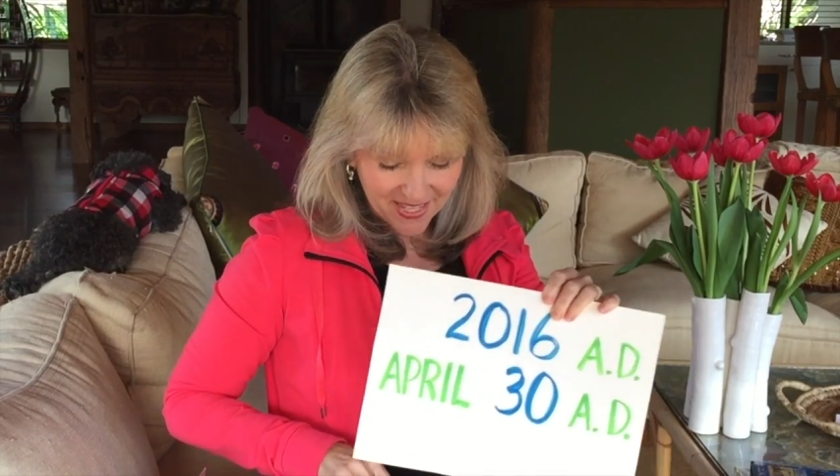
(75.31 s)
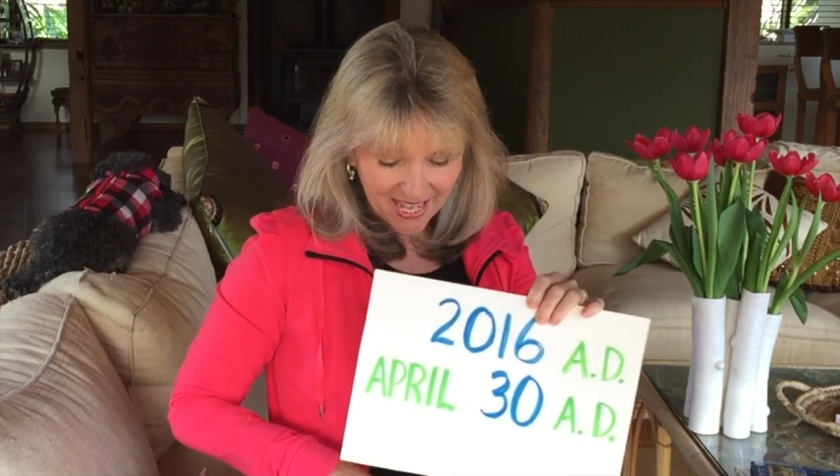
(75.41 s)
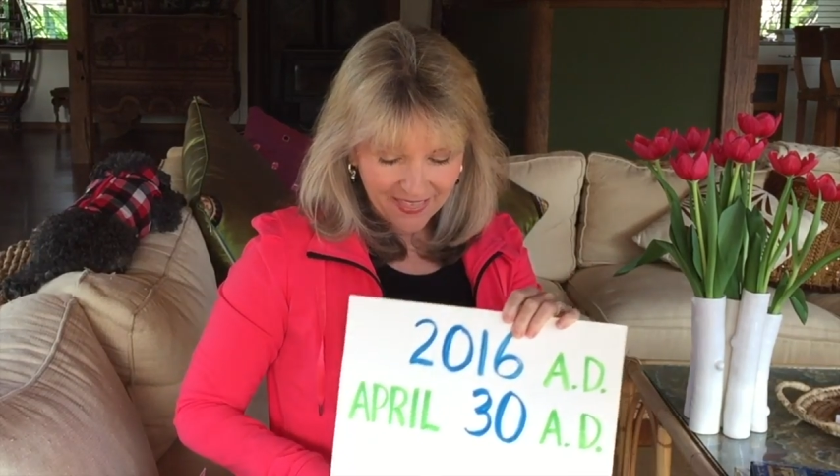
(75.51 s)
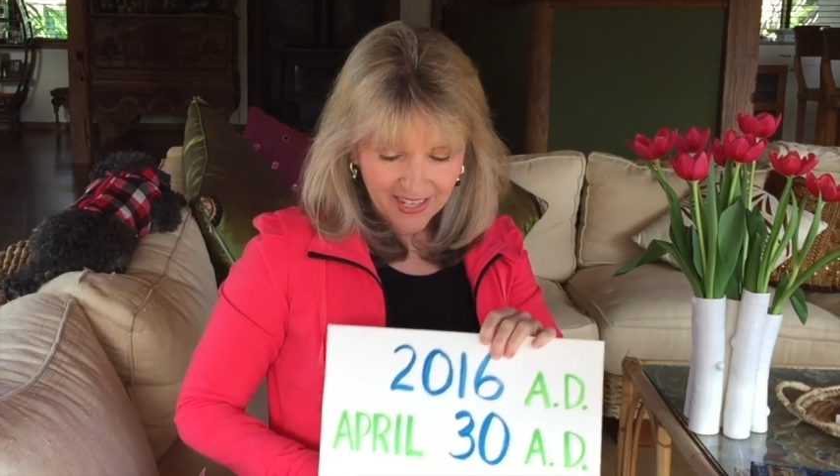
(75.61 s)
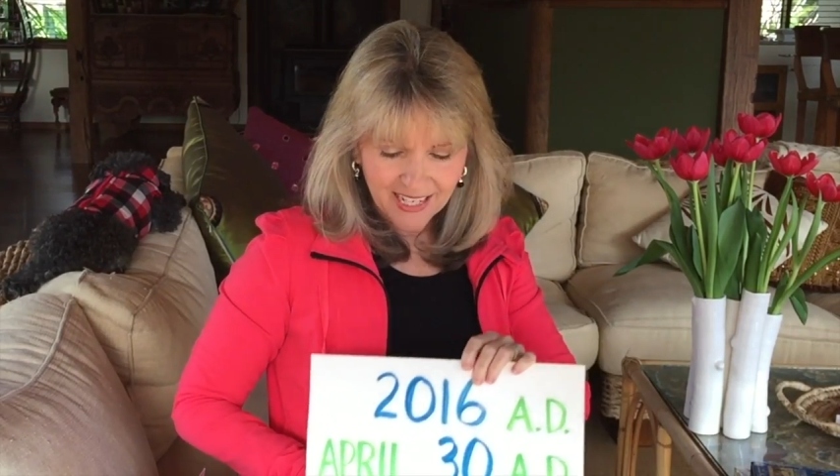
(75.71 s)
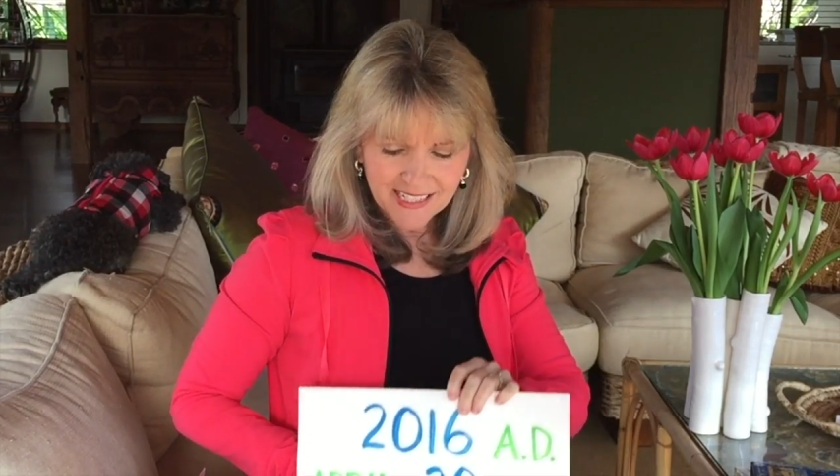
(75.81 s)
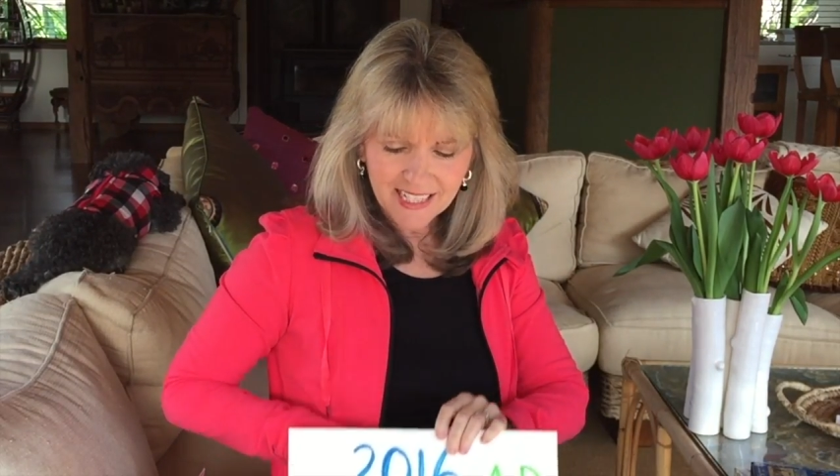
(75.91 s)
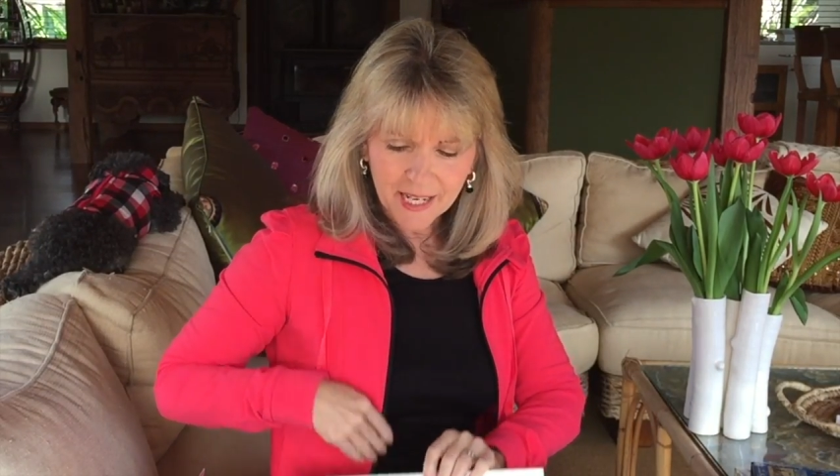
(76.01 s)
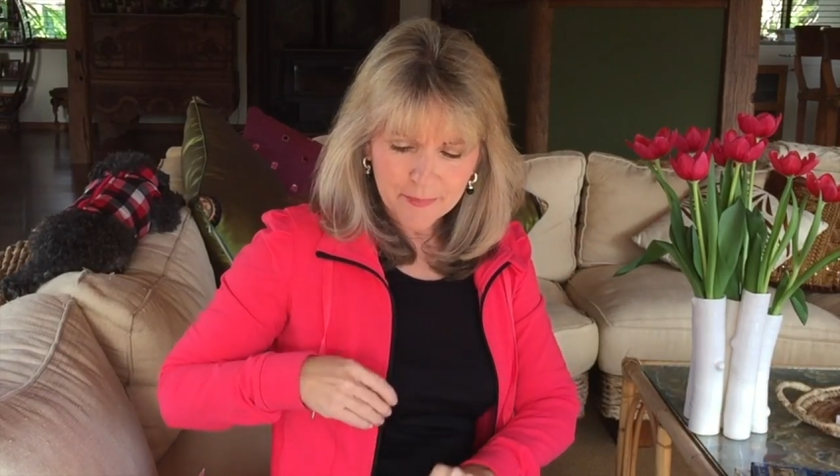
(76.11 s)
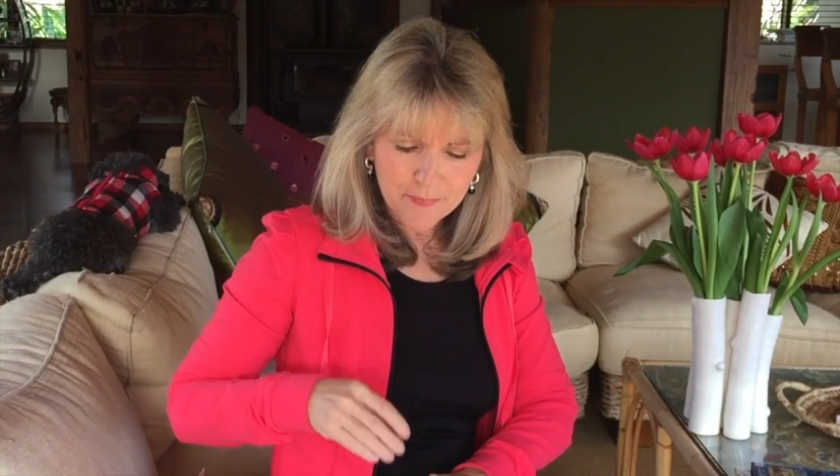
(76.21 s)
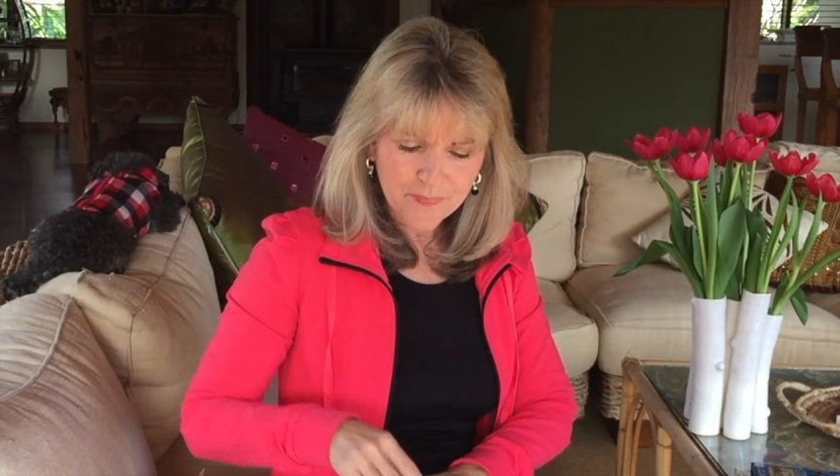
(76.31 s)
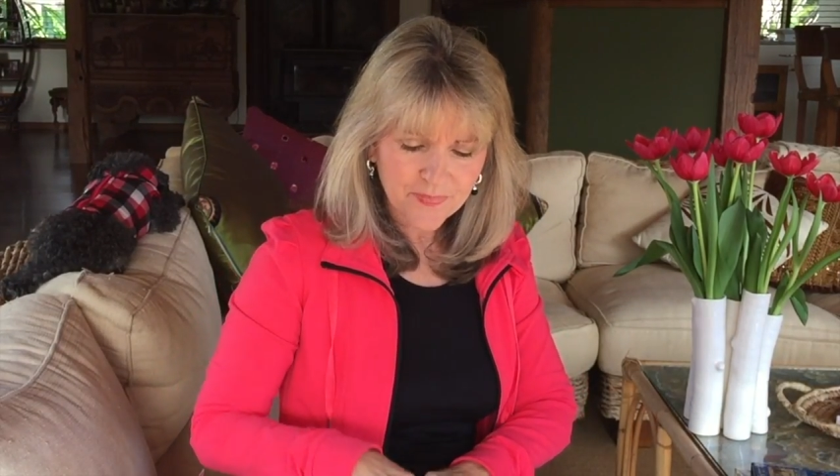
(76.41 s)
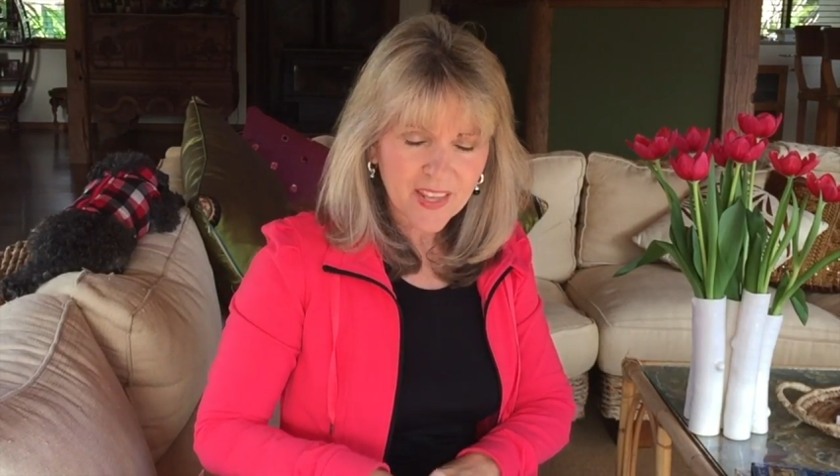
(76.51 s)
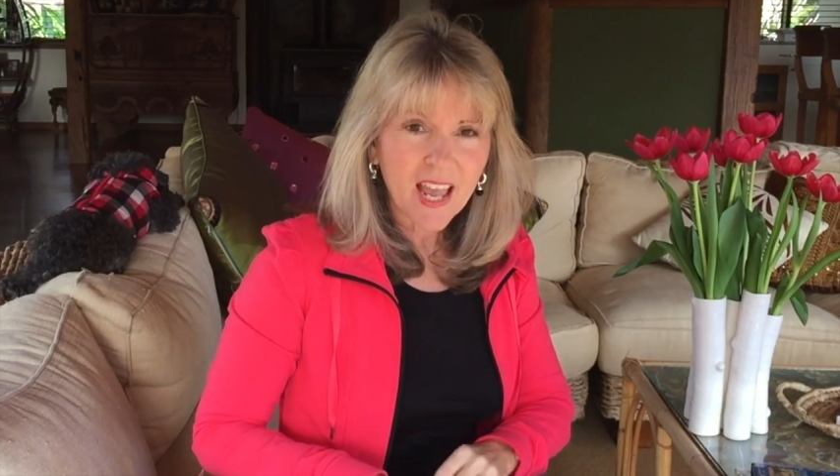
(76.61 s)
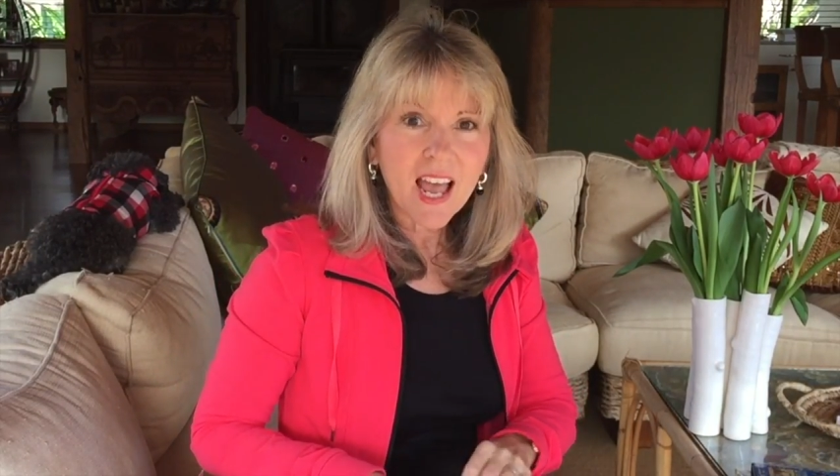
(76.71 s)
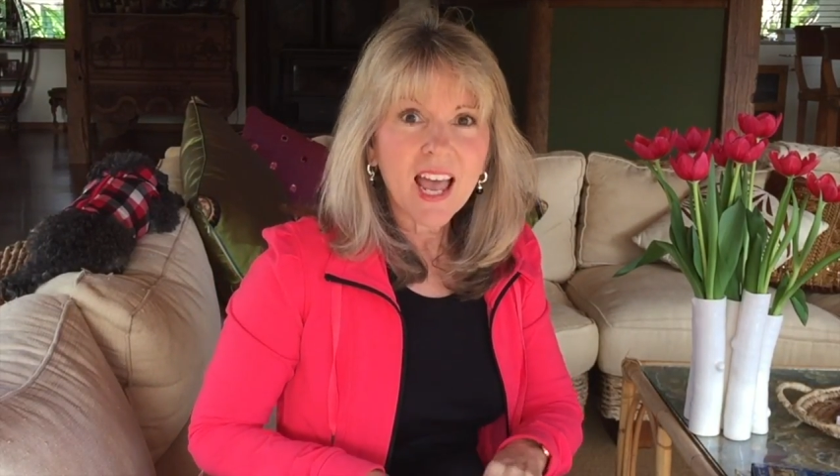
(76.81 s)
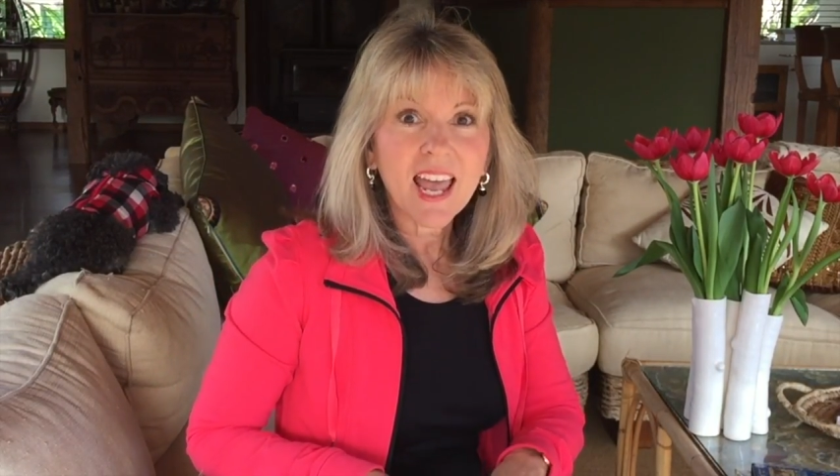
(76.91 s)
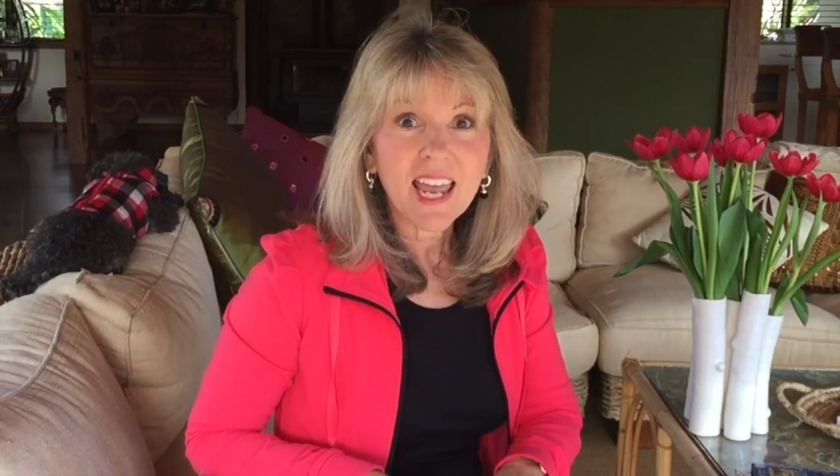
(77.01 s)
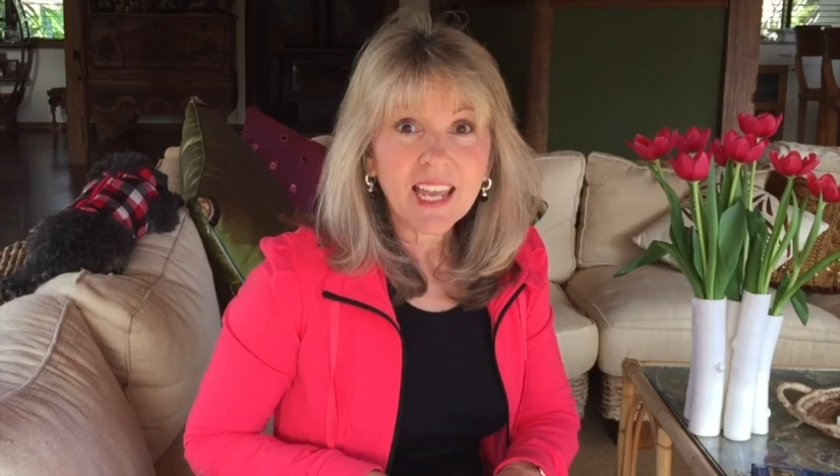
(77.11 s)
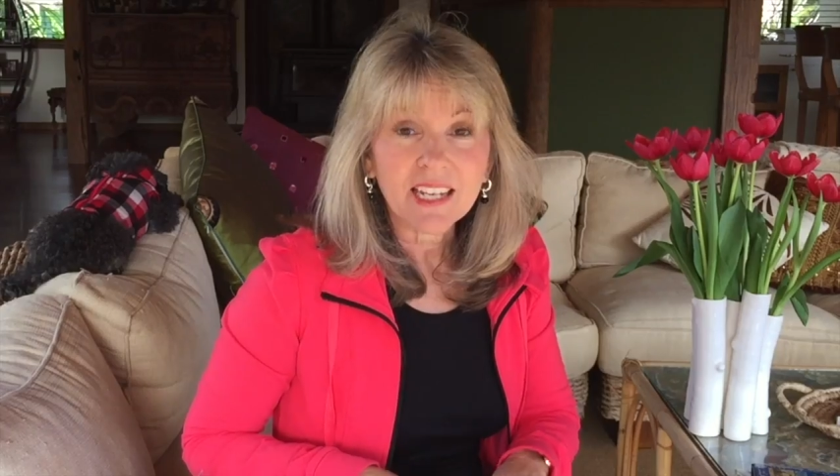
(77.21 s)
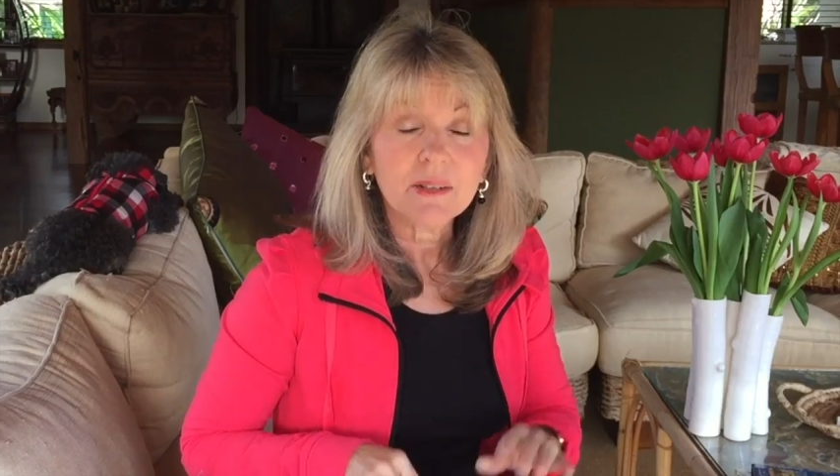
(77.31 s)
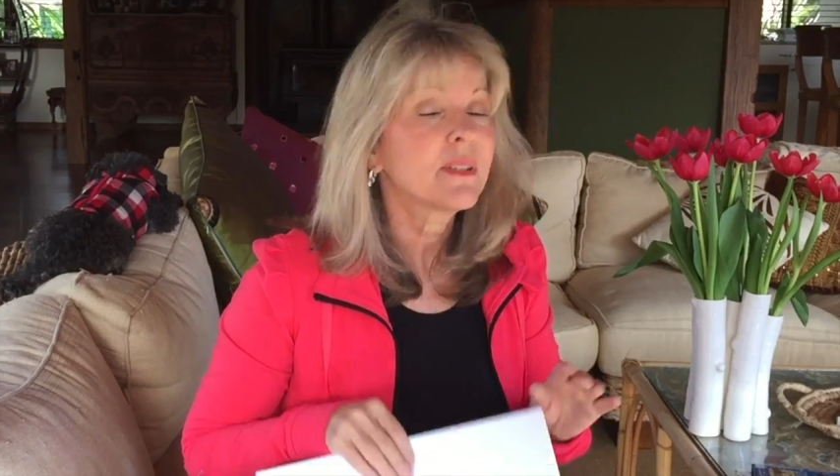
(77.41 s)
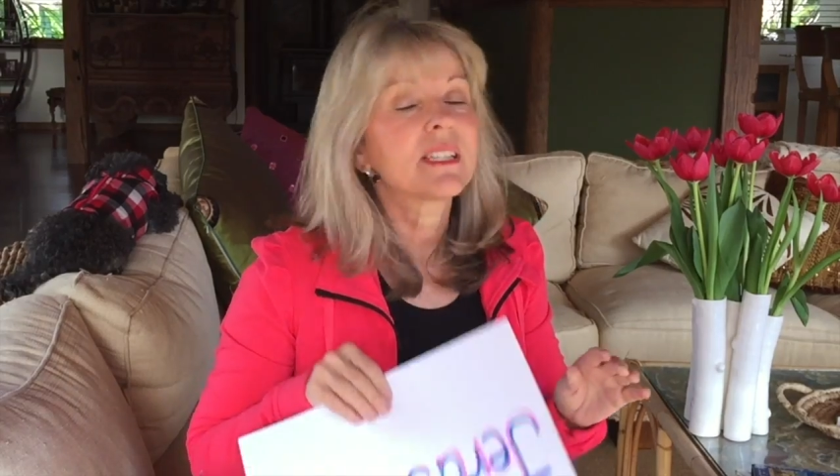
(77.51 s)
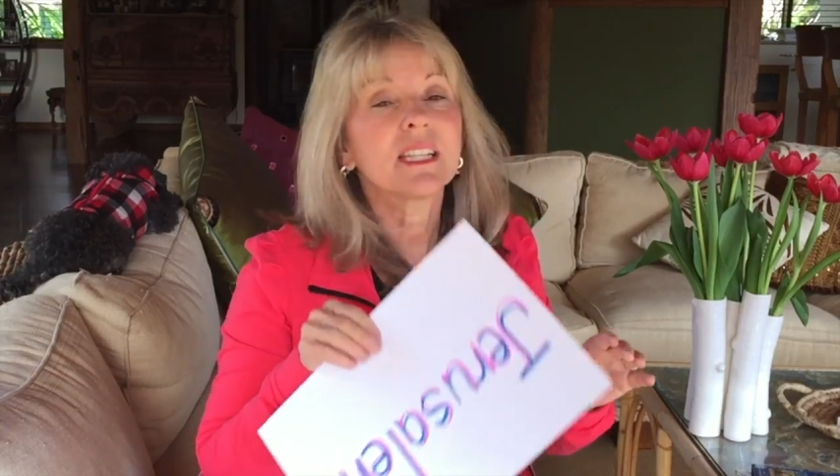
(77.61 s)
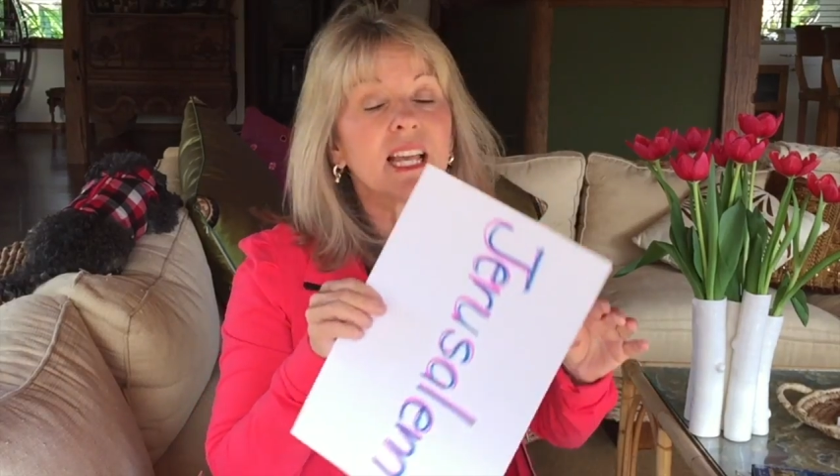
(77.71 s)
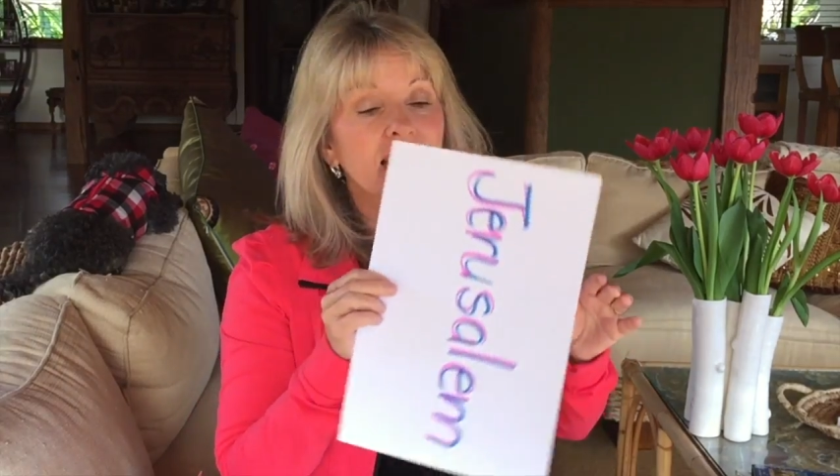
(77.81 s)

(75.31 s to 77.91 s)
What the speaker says: And then I'd say, and it was